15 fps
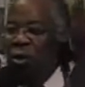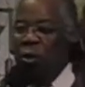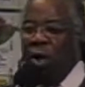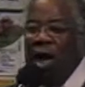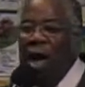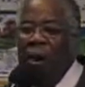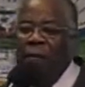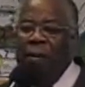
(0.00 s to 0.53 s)
You
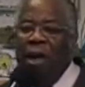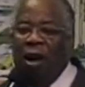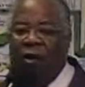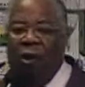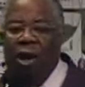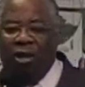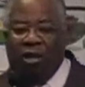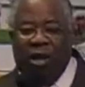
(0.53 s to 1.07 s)
can't be a
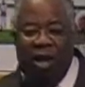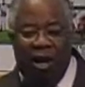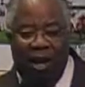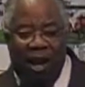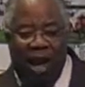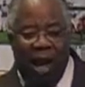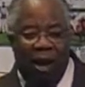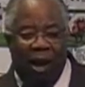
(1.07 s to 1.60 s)

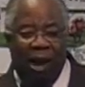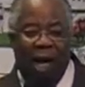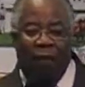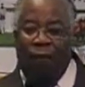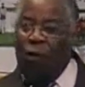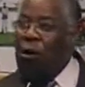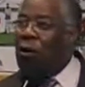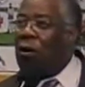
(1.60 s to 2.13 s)
Christian and not
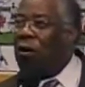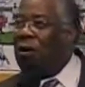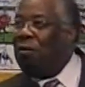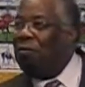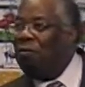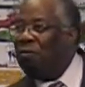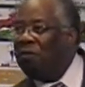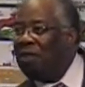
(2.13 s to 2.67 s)
have war.
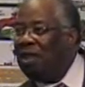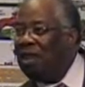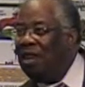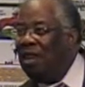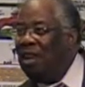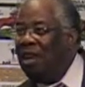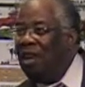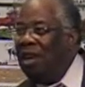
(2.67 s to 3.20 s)

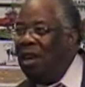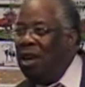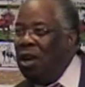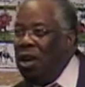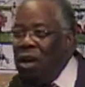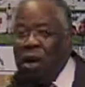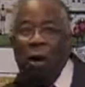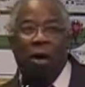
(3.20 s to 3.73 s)
Mm-hmm. Right.
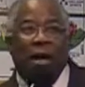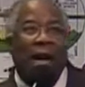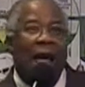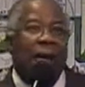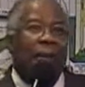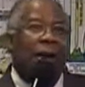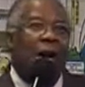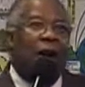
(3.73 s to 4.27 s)
You
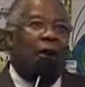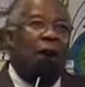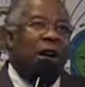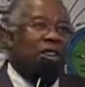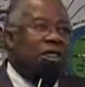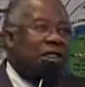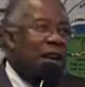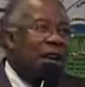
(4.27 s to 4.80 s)
can't be a
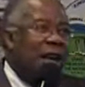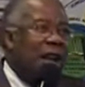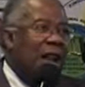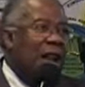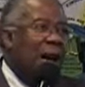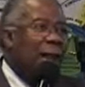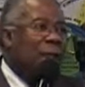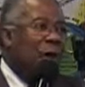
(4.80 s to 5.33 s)
Christian and
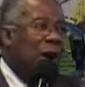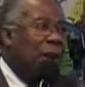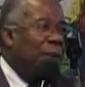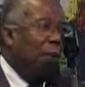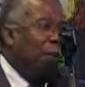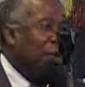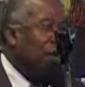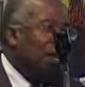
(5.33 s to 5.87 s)
not have
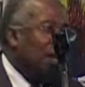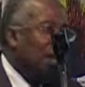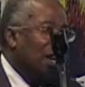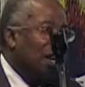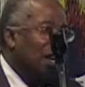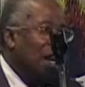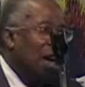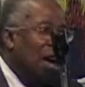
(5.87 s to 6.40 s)
problems. That's
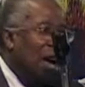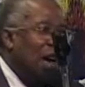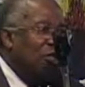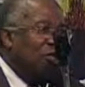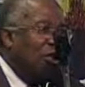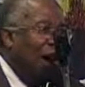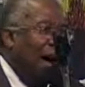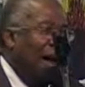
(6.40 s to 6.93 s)
right. And
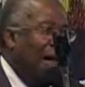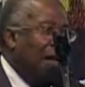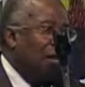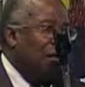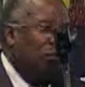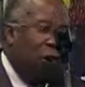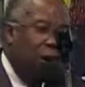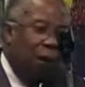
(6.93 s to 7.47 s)
trials
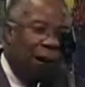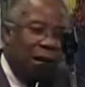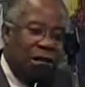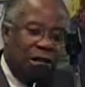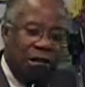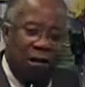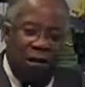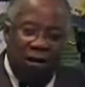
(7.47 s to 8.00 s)
and
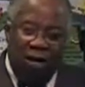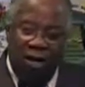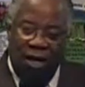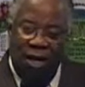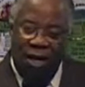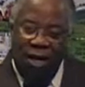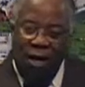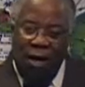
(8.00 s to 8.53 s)
tribulation.
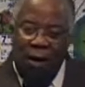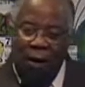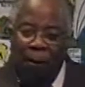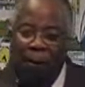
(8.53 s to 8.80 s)
Amen.